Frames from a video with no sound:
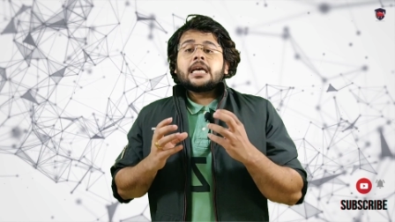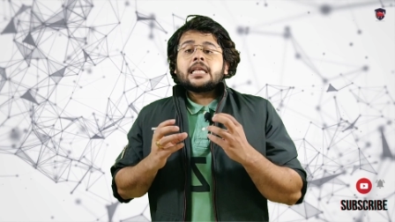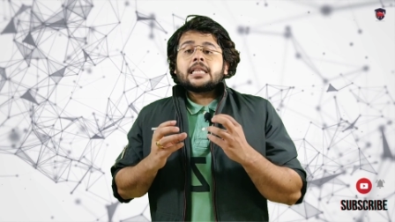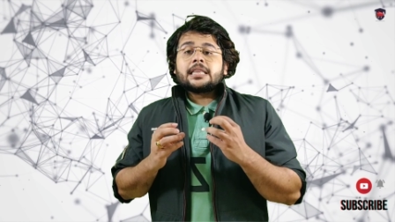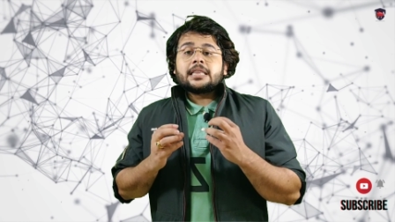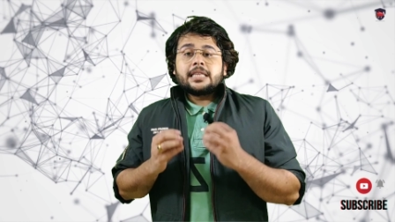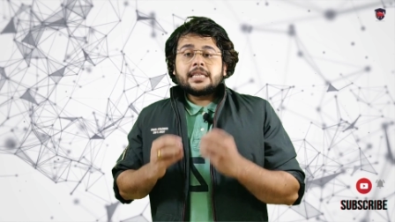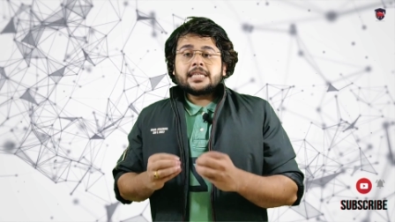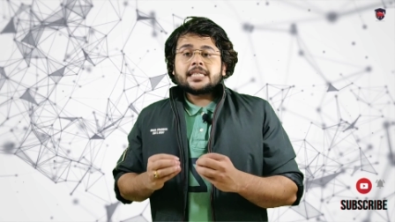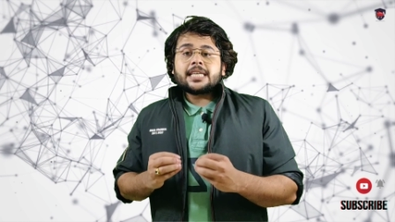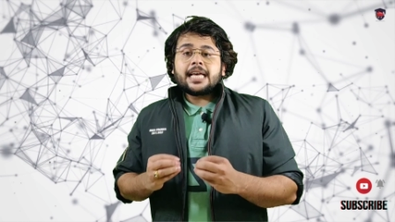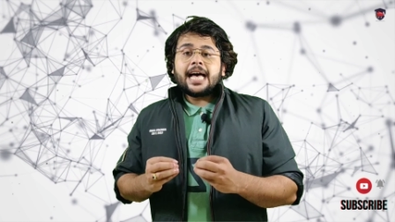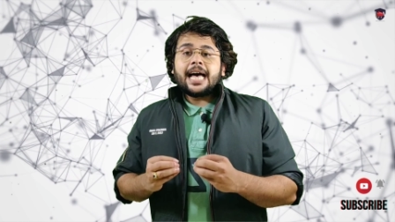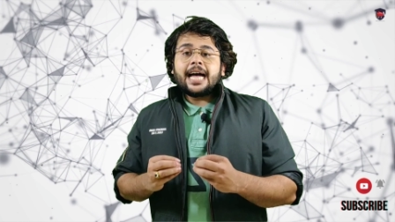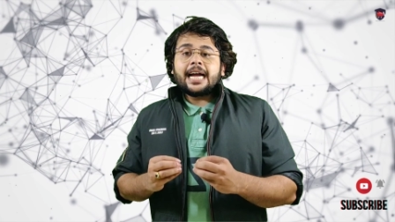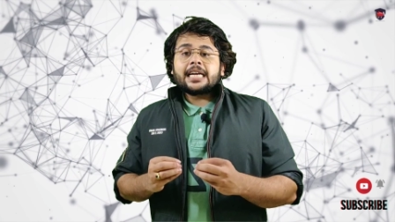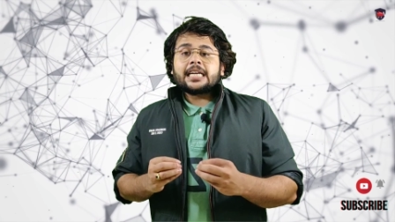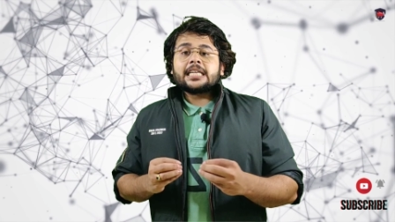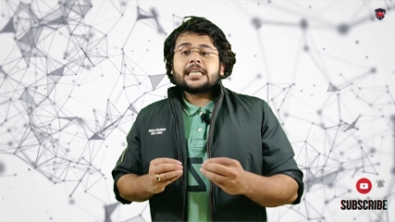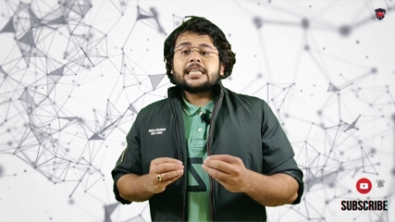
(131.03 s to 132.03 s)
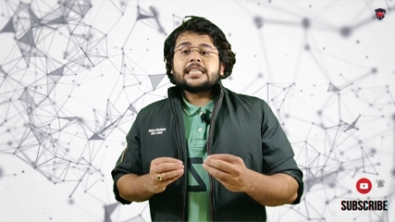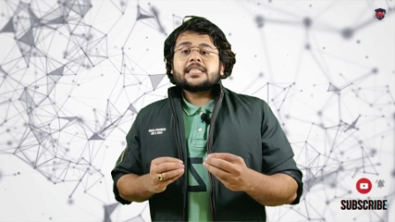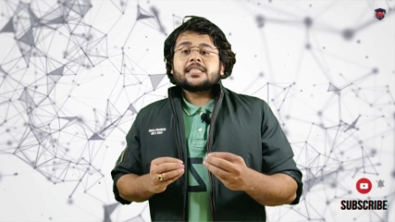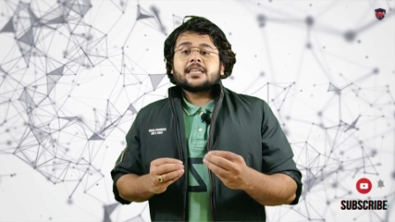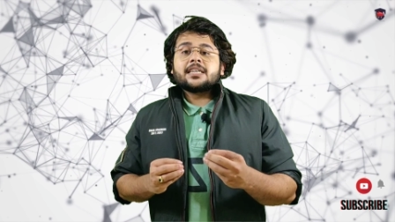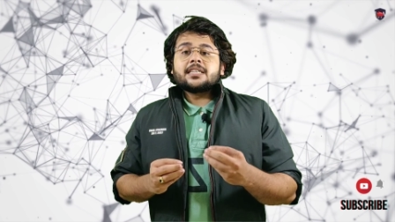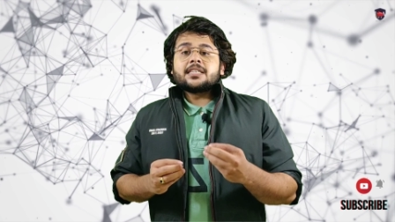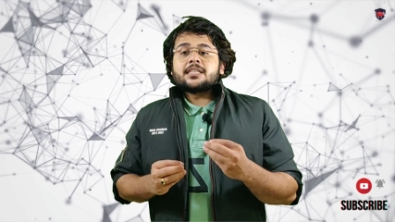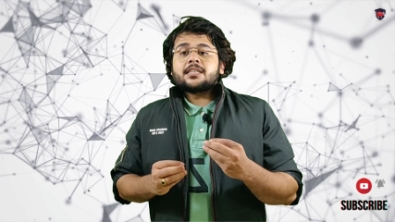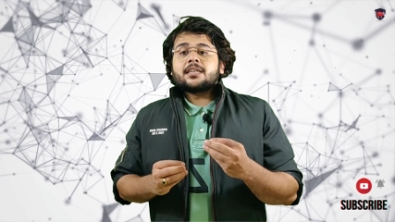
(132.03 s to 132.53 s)
this act is
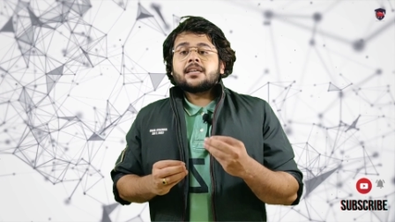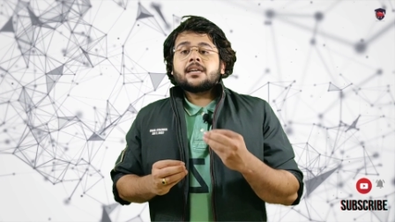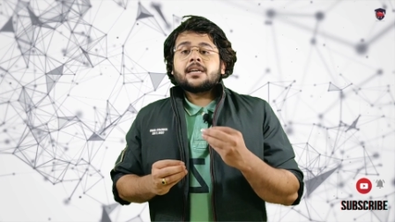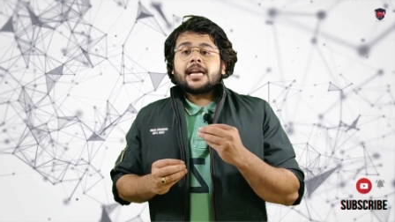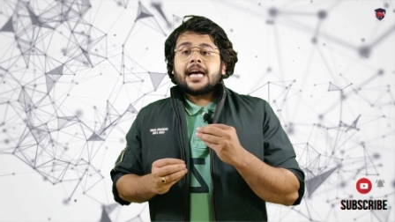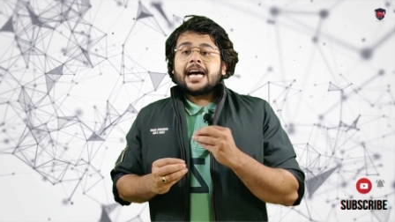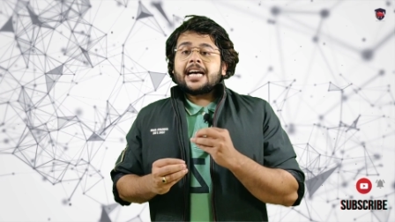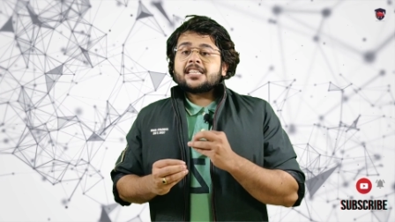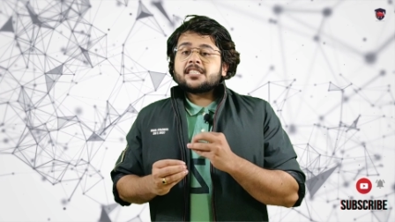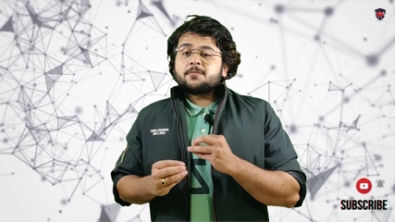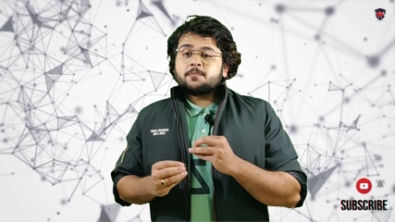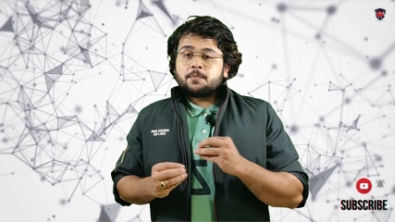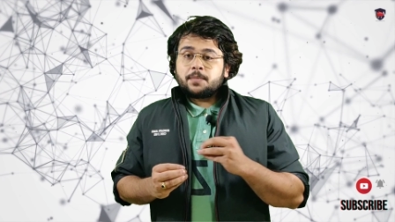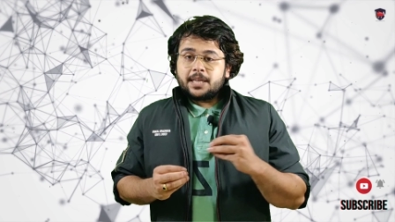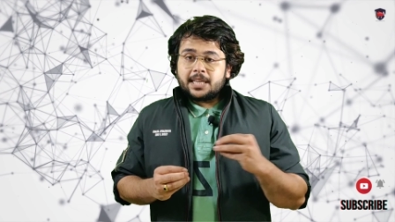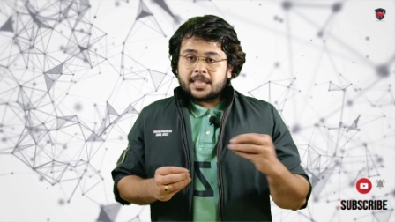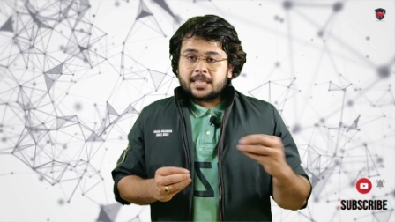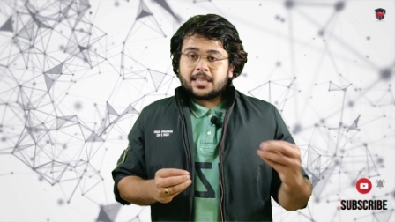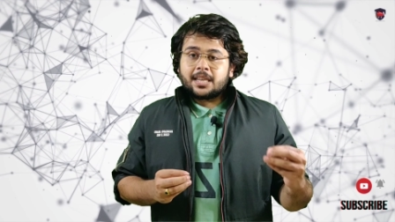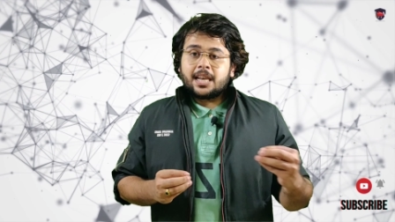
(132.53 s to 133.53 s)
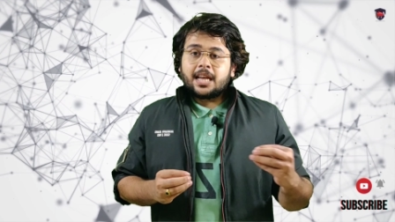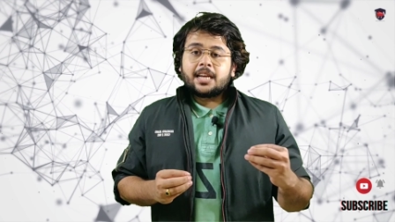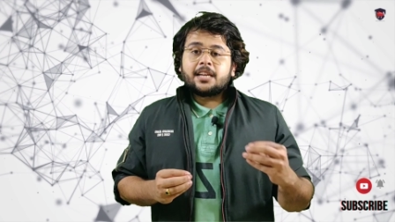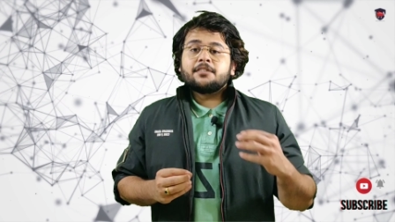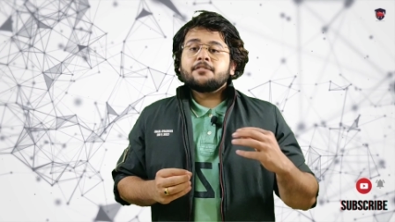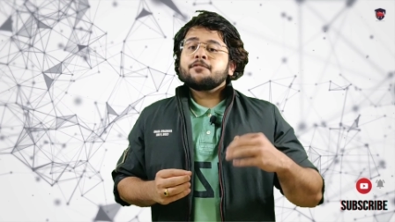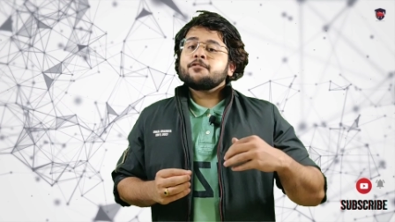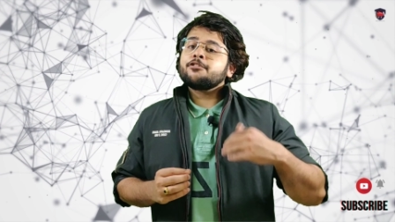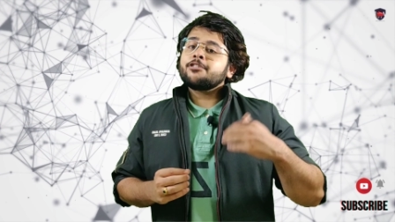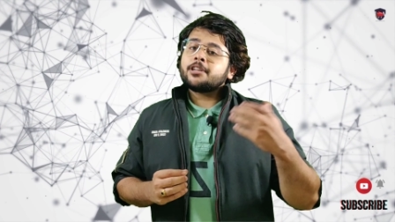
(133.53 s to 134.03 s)
considered as
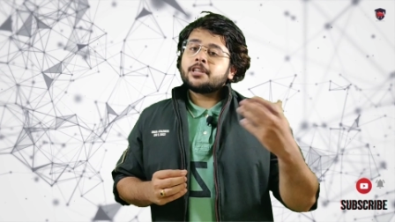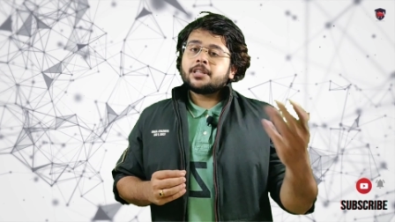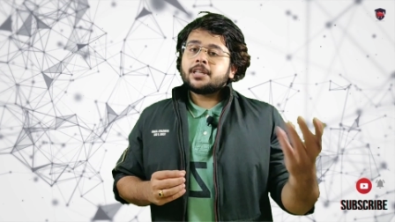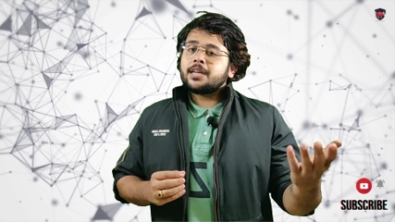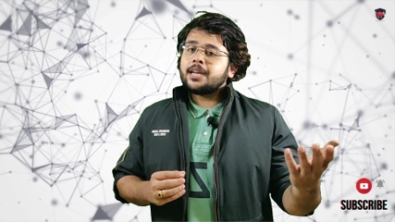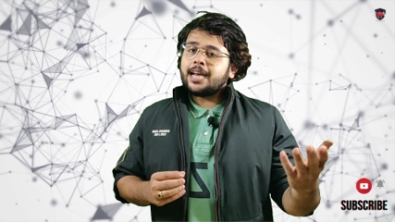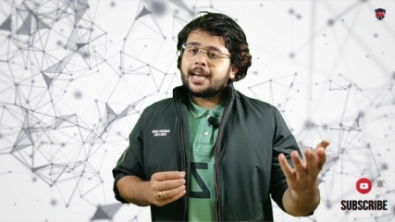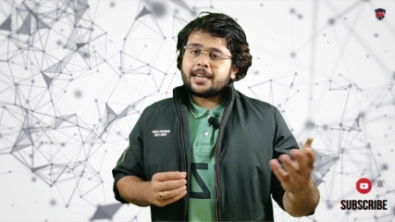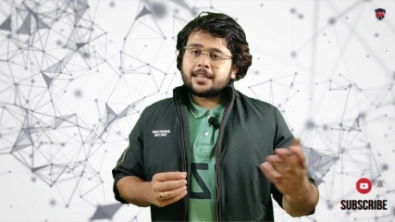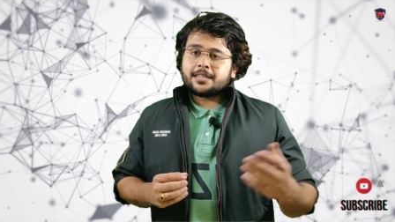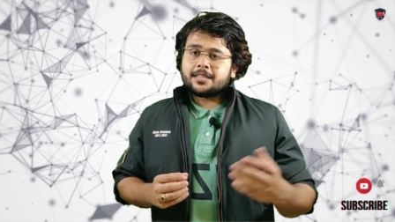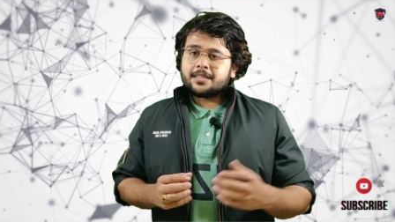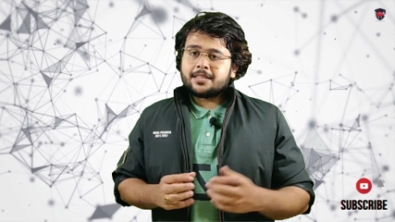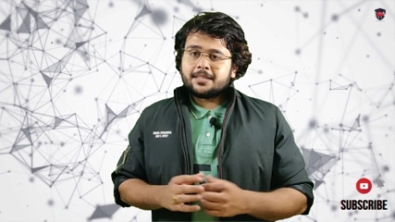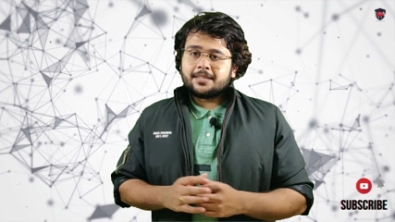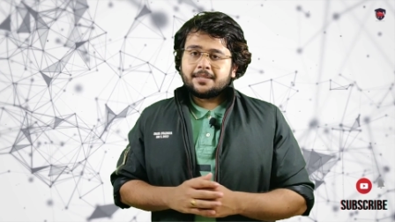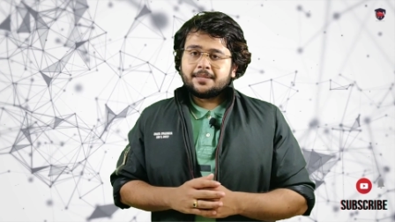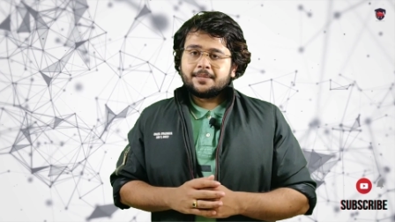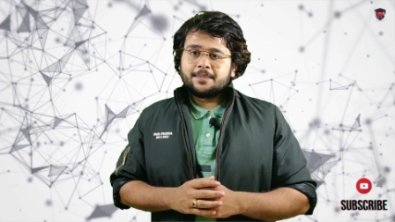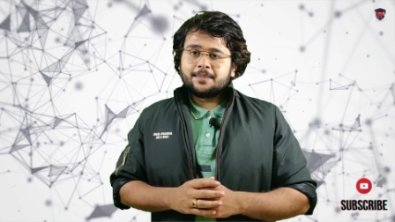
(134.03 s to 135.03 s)
baseline for other acts.